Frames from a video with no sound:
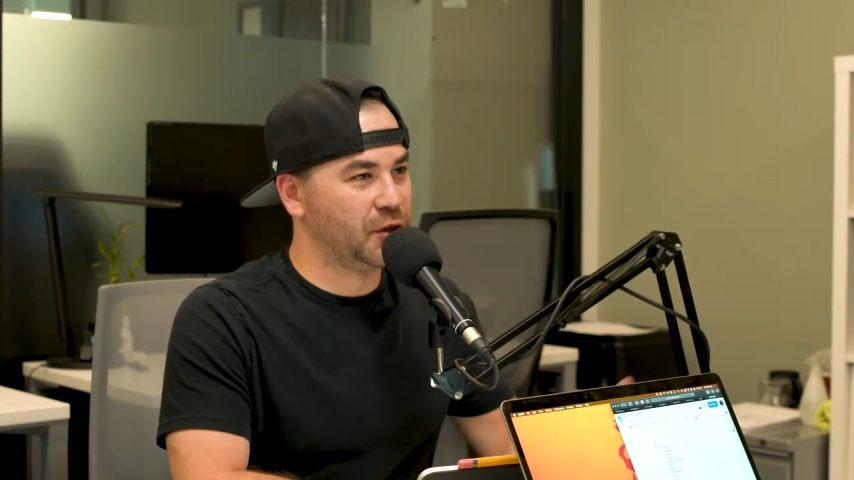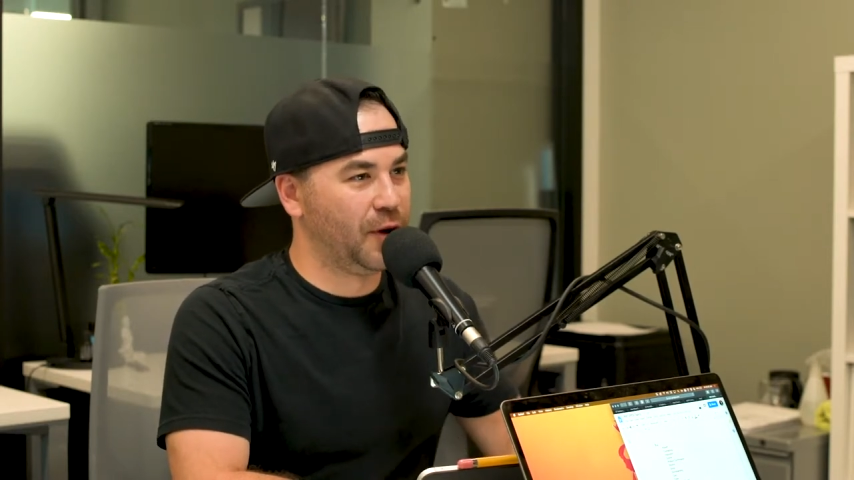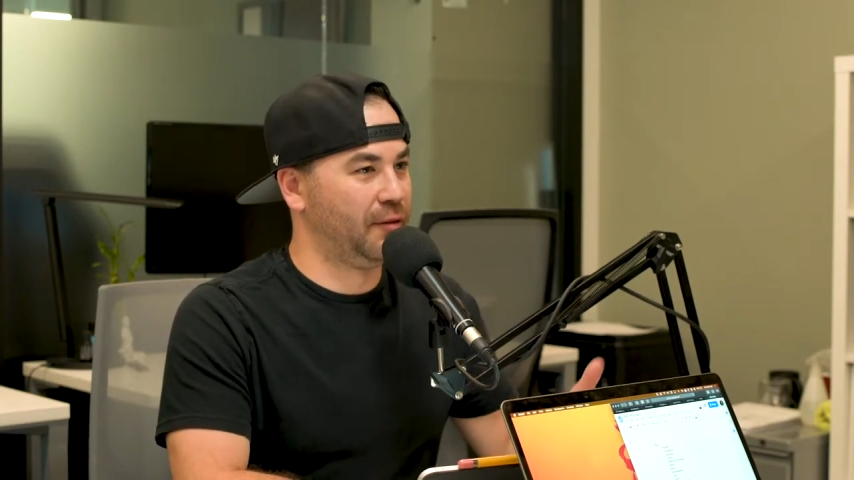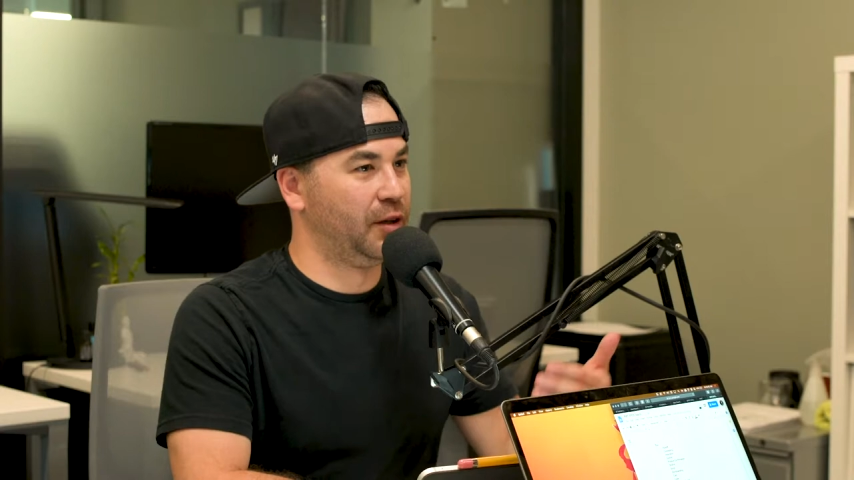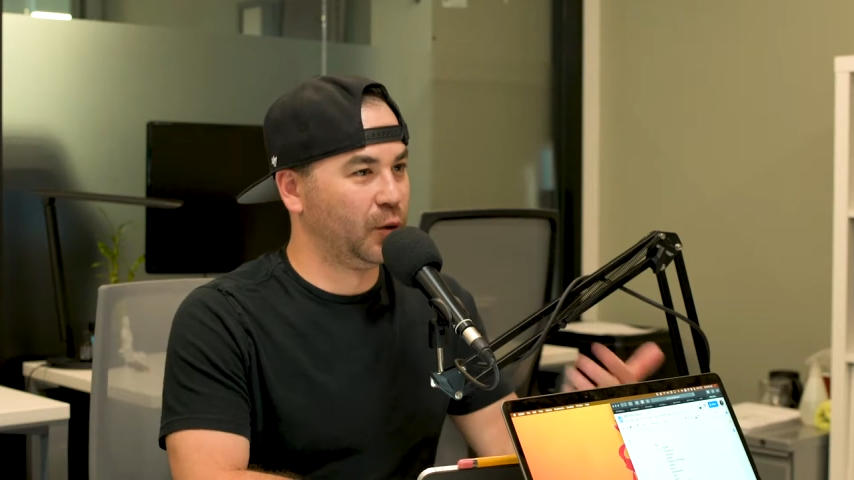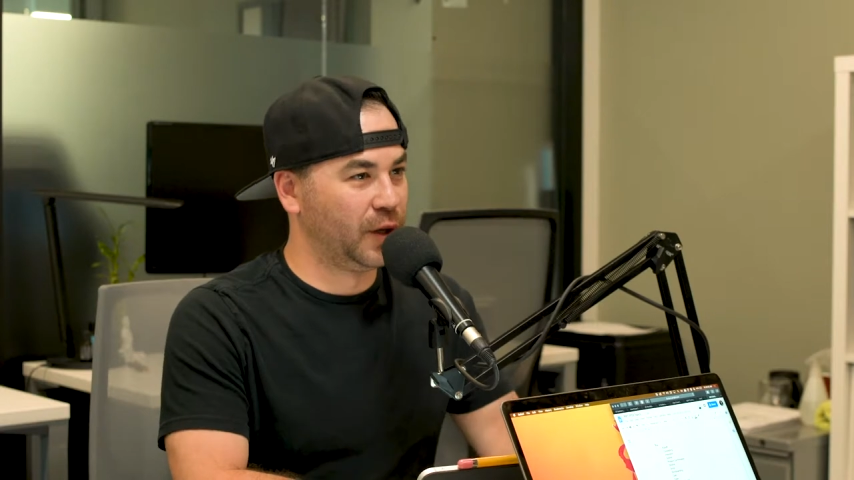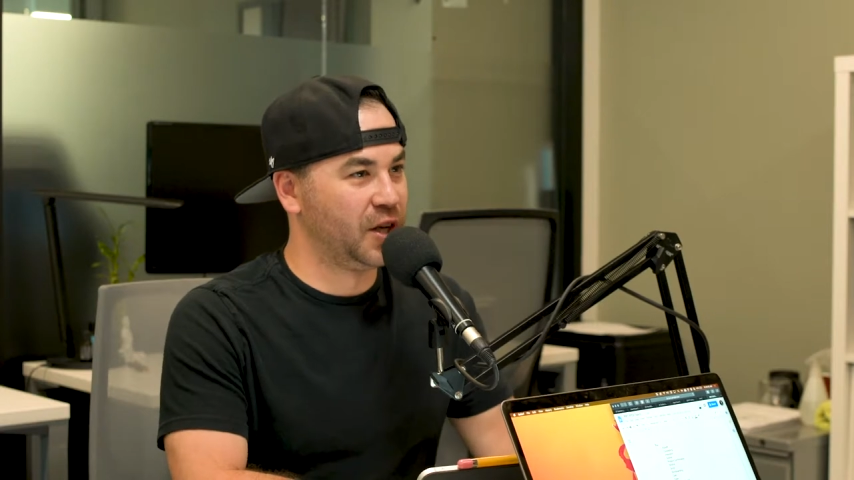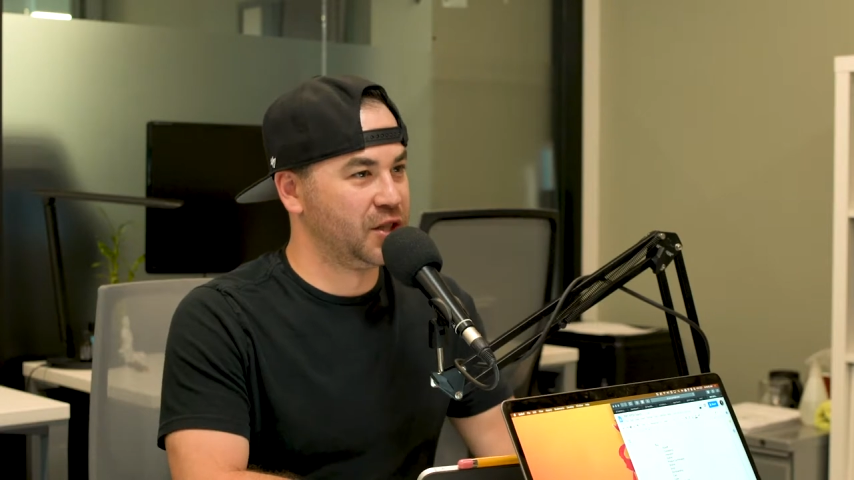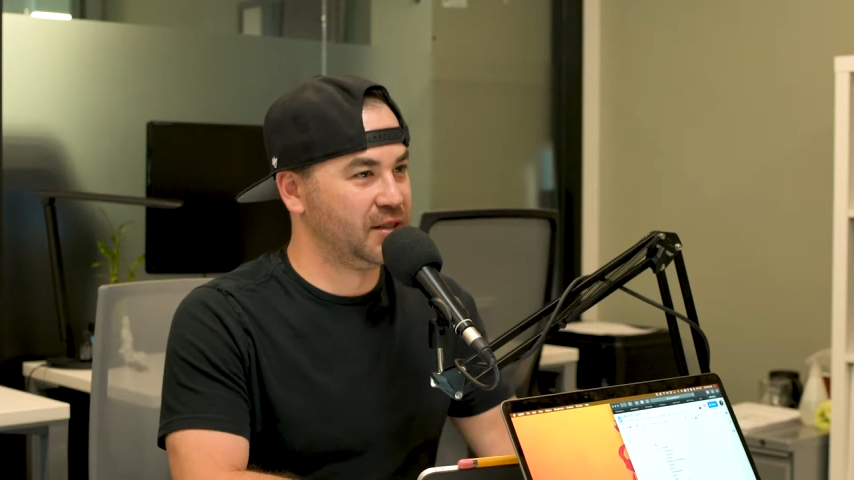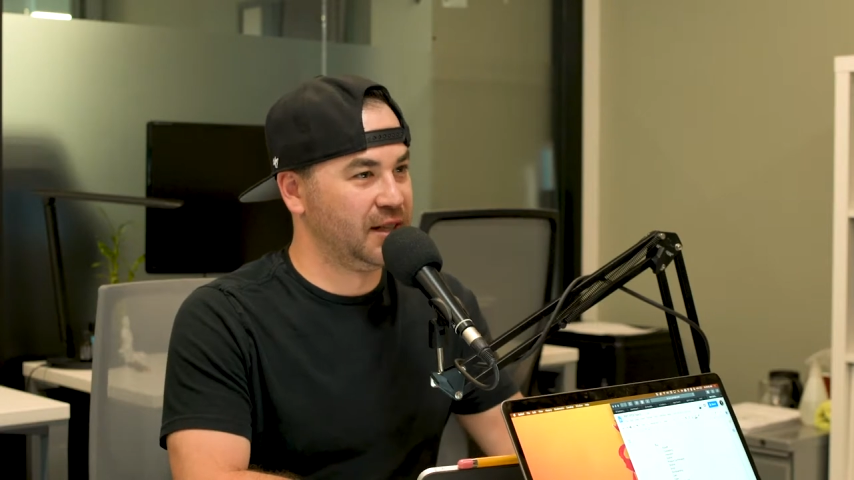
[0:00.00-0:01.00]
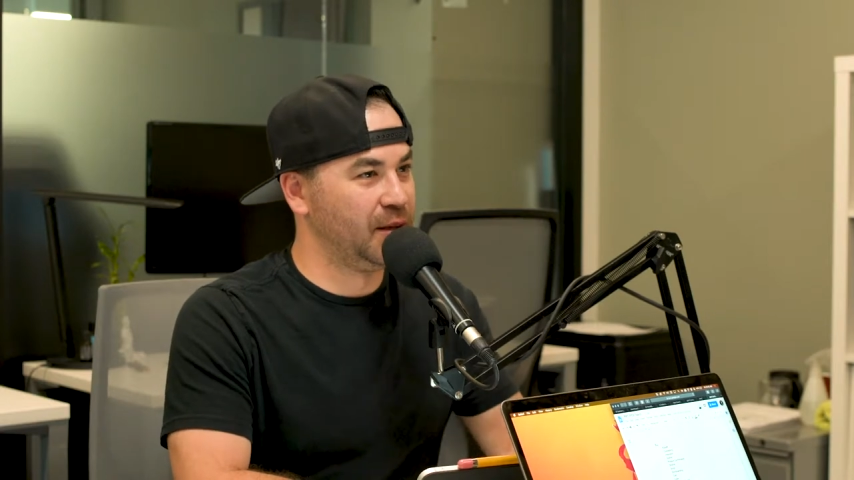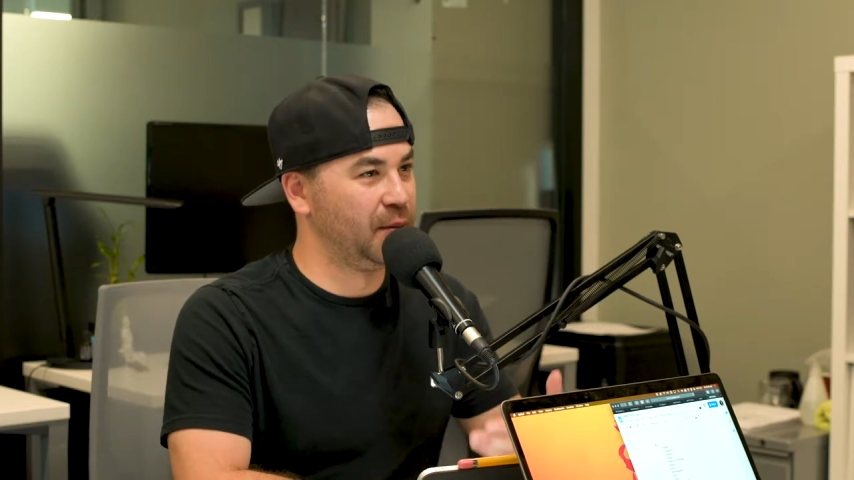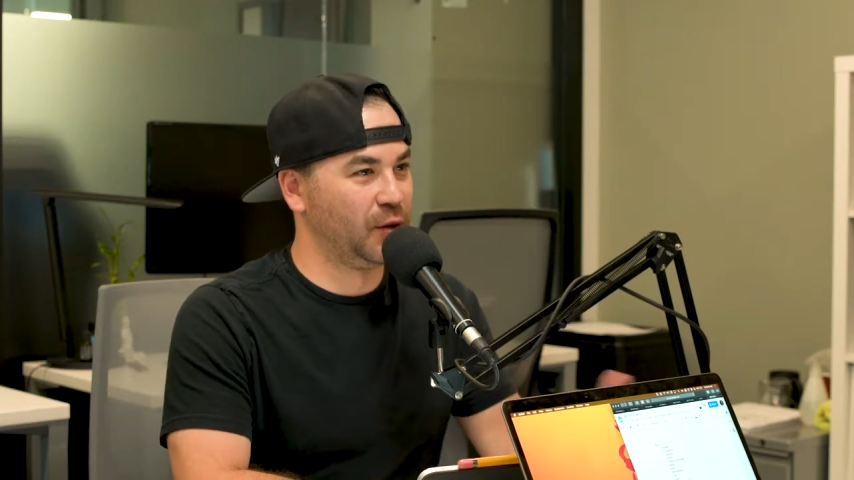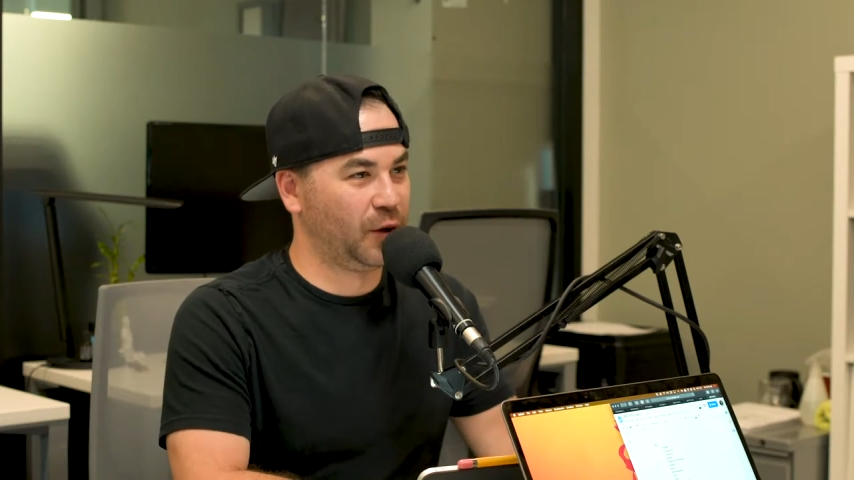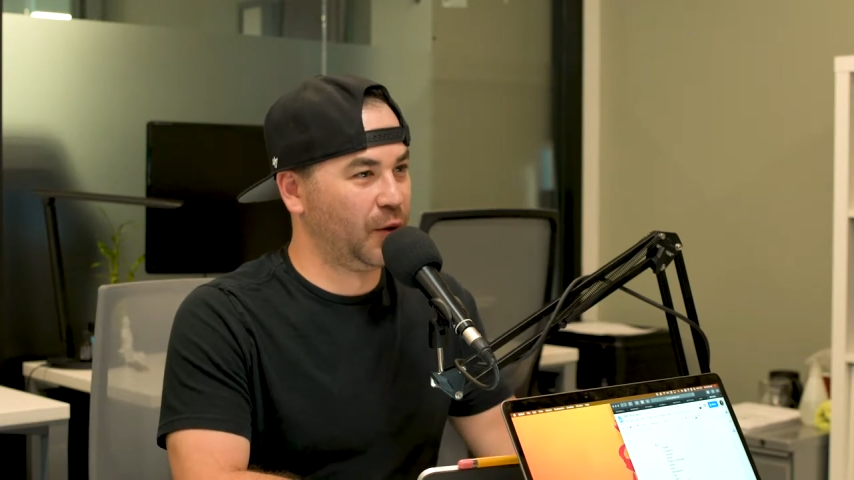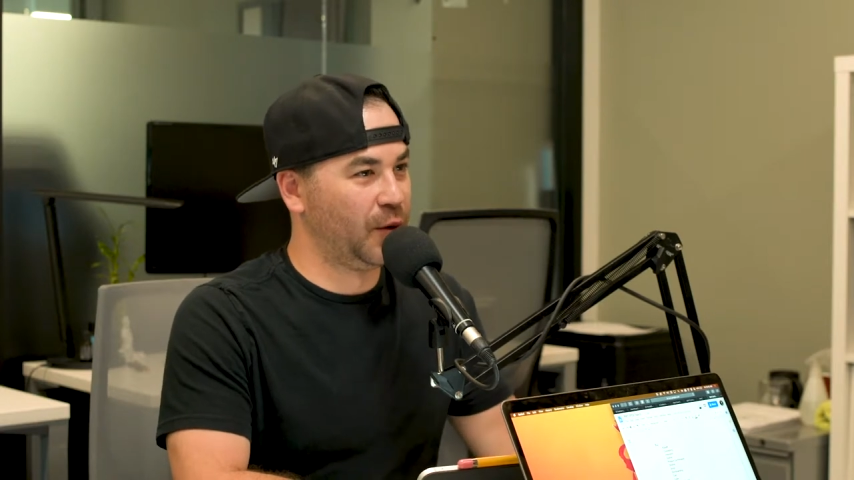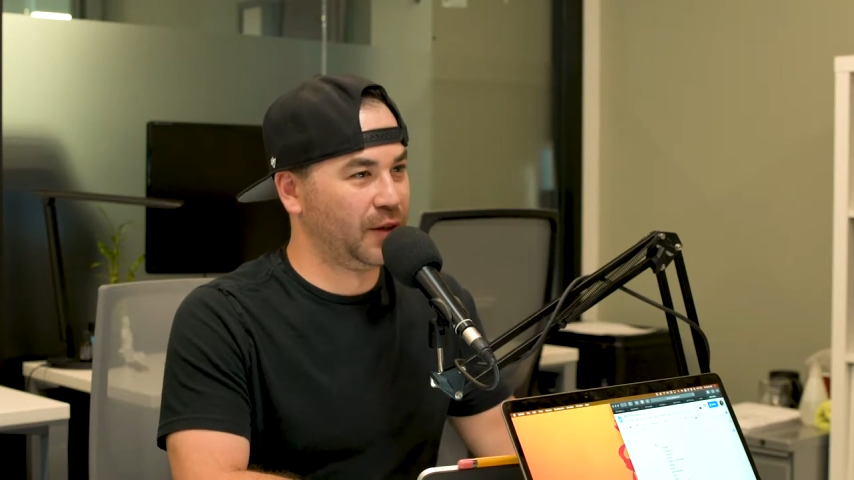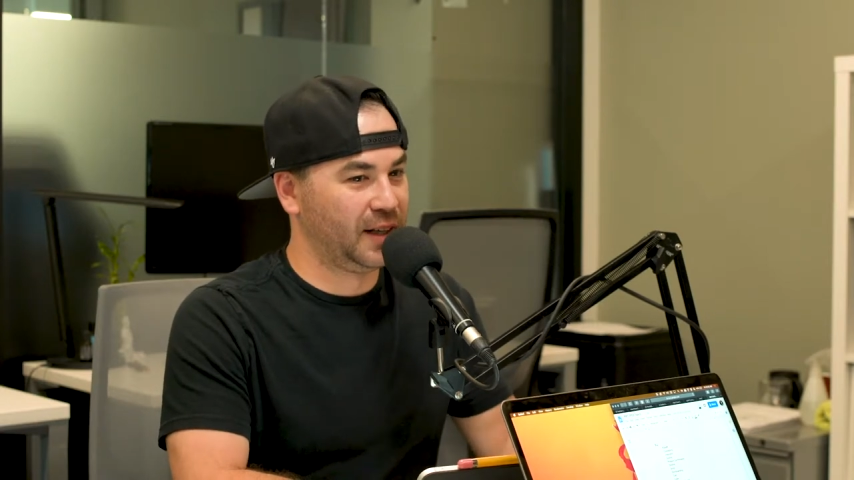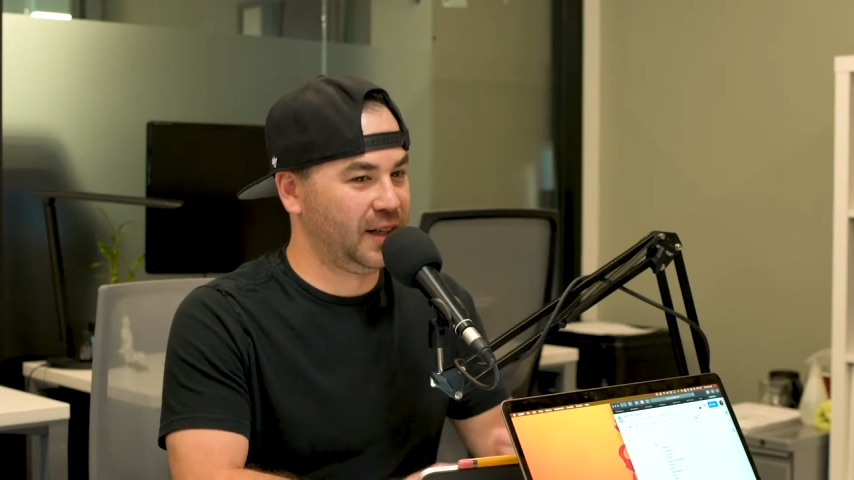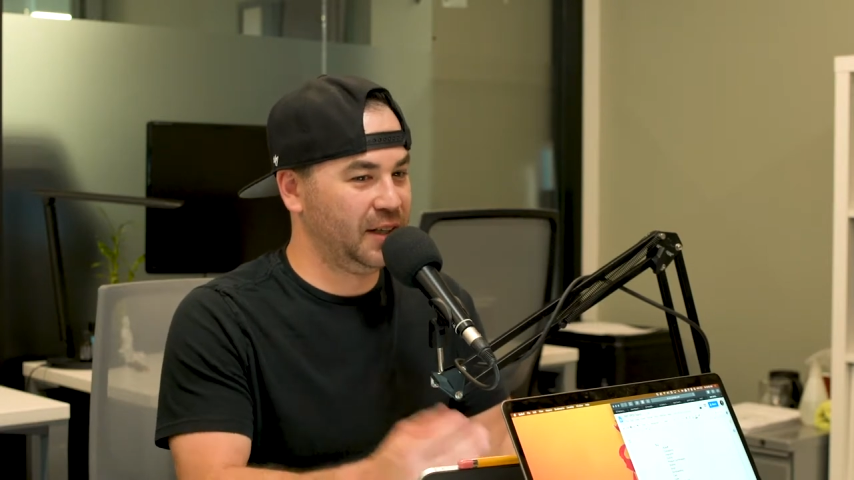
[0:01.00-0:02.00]
you have a location team, and they'll go
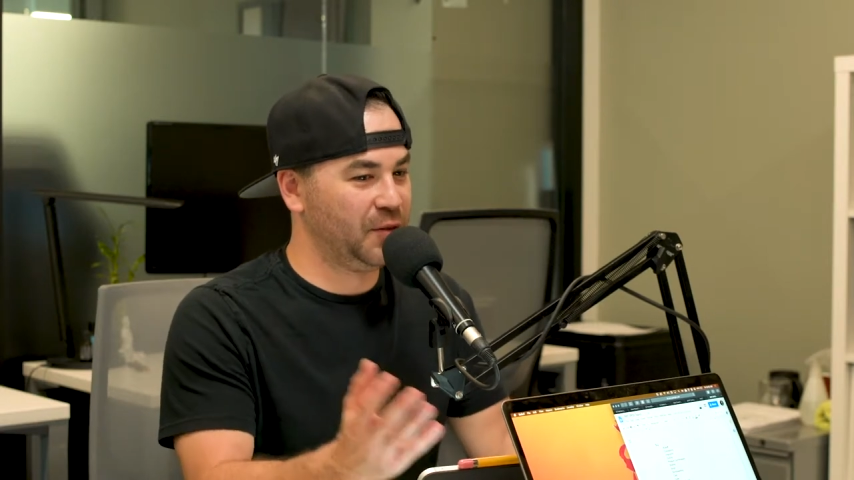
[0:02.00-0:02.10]
and like yep.